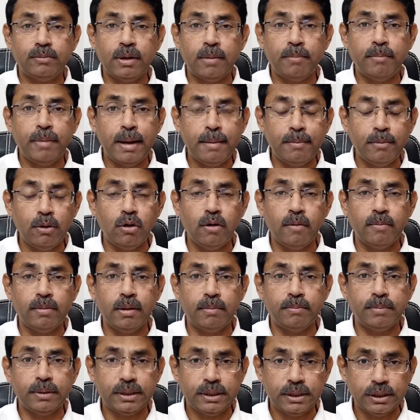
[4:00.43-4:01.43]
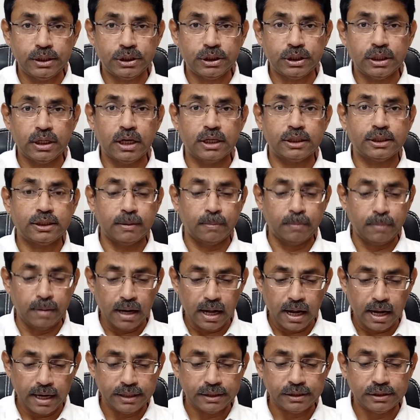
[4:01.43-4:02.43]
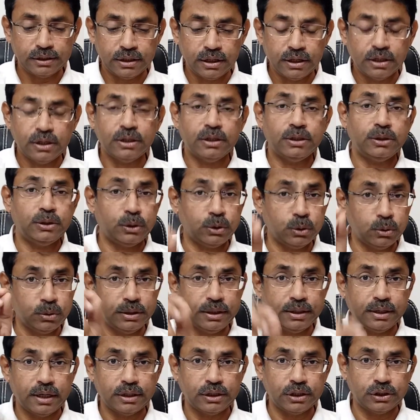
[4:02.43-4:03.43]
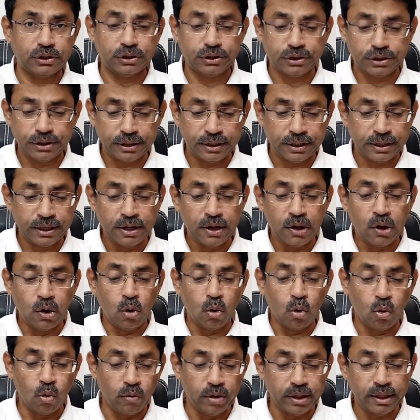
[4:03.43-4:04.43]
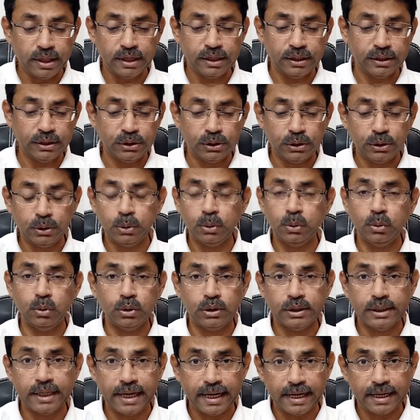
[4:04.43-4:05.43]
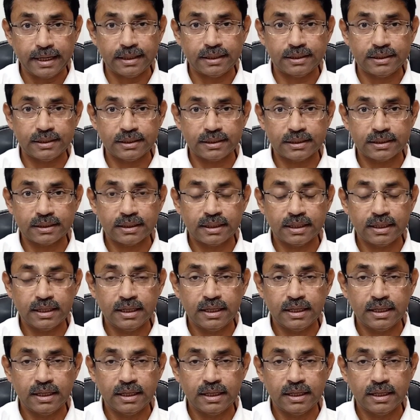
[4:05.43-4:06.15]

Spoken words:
of the memo of the petition are supplied to the registry within 2 days.